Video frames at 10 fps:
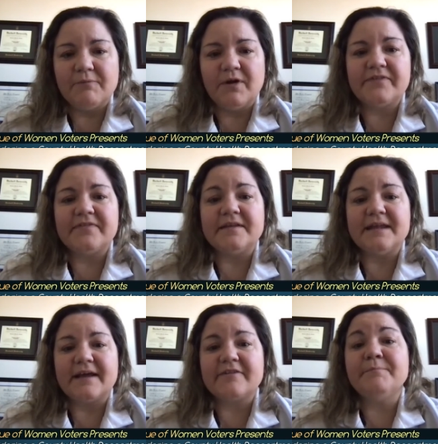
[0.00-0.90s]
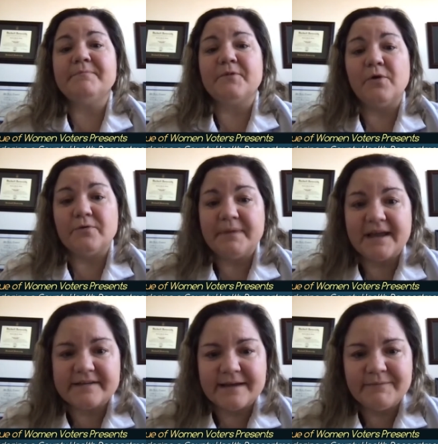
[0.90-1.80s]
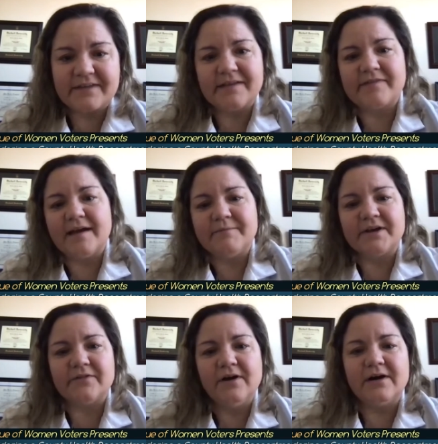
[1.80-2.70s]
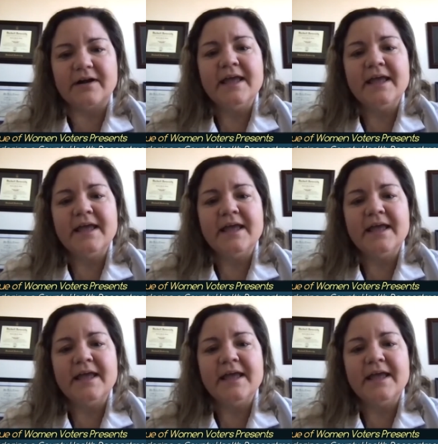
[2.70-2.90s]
what's the next quote pandemic that's coming along